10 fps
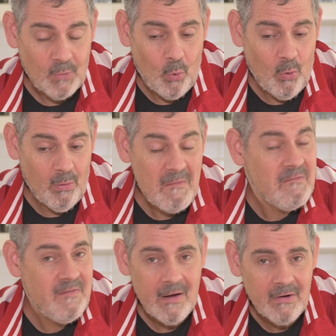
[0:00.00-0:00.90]
or
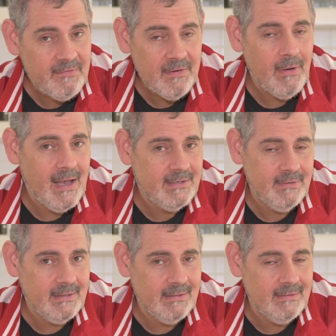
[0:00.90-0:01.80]
very few
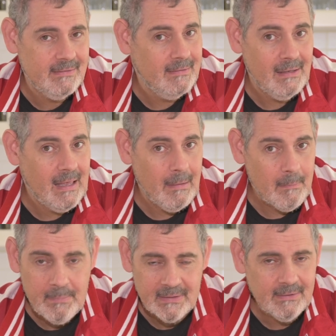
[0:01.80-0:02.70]
asterisks
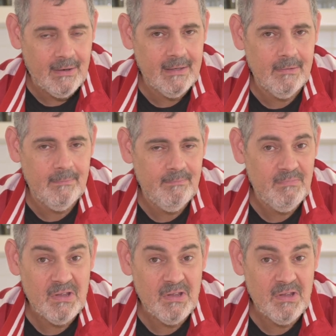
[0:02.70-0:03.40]
beside them.